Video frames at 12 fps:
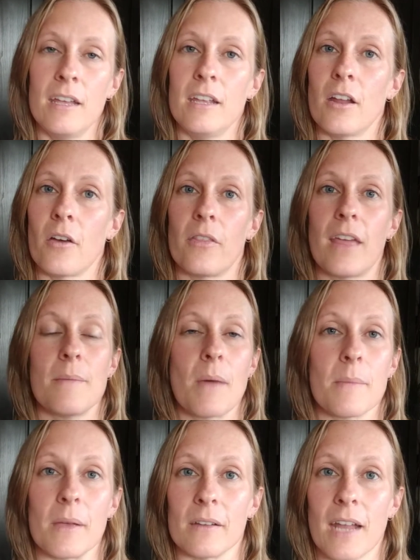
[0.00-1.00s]
You know, they
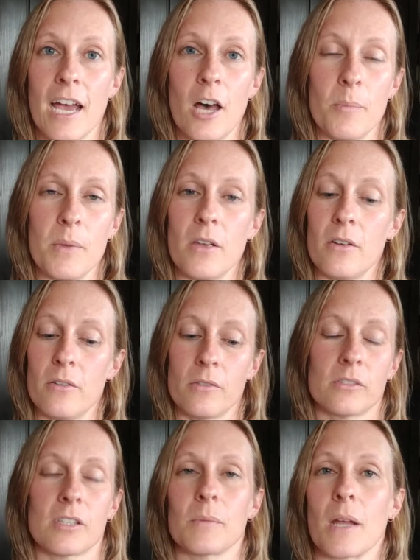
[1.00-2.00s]
might be able to help
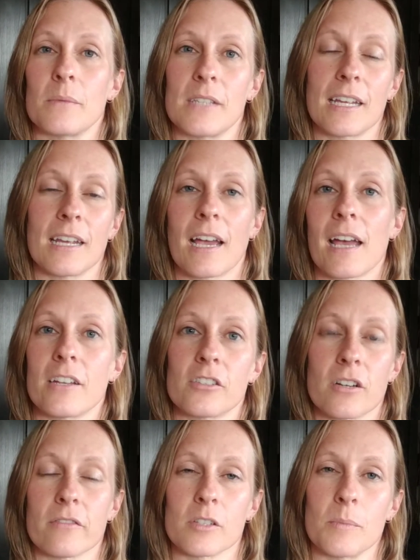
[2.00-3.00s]
you. Sometimes they can kind of
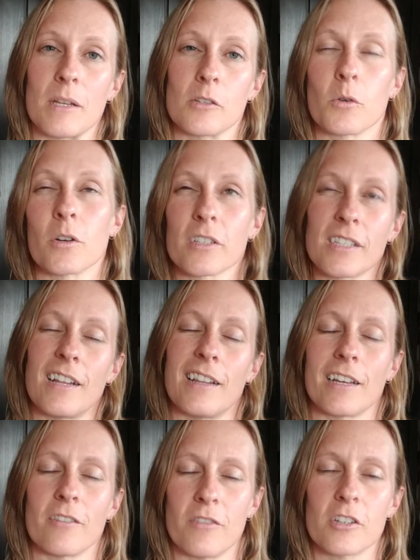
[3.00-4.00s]
serve as mentors, not
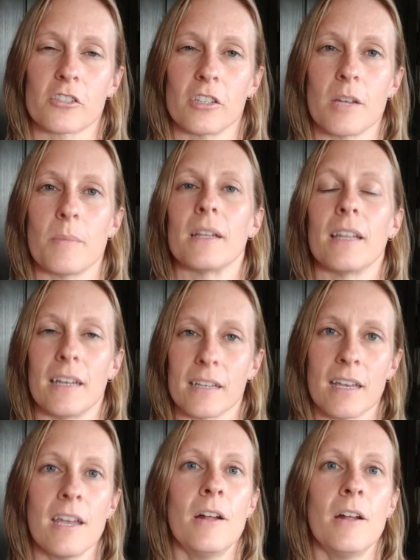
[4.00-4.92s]
like officially, but like,